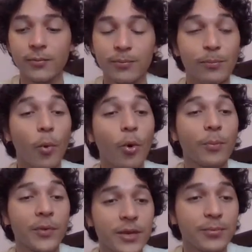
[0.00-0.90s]
more
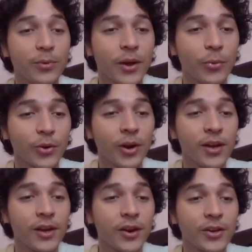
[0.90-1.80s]
people that were
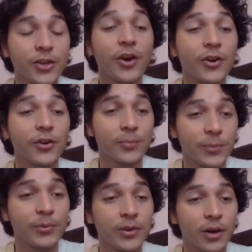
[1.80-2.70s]
younger,
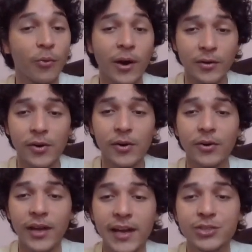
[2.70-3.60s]
people around
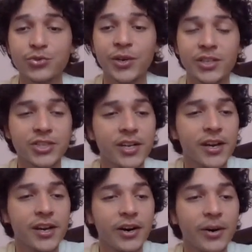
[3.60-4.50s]
our age range,
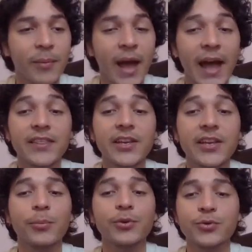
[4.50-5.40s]
had the
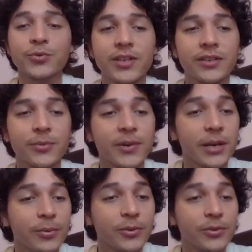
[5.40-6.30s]
opportunity to be
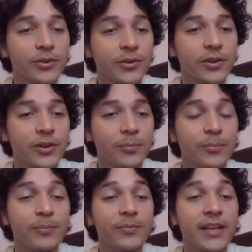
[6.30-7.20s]
able to
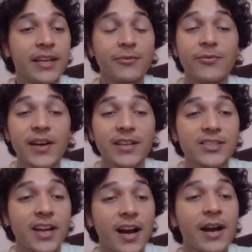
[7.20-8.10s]

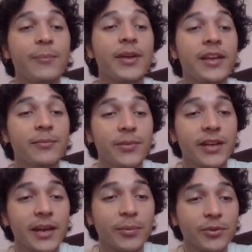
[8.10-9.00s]
invest time in
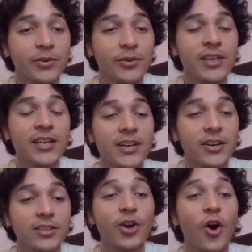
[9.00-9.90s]
being able to
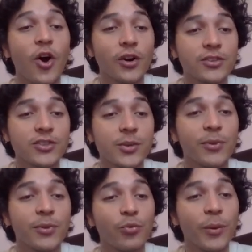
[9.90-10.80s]
talk to some
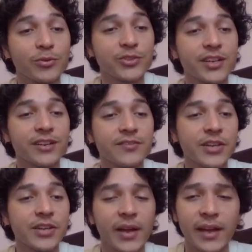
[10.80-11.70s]
of the representatives
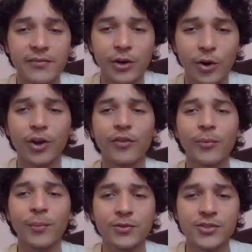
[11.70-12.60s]
that we have in our
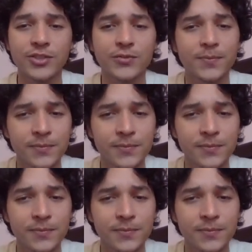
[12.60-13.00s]
governmental system?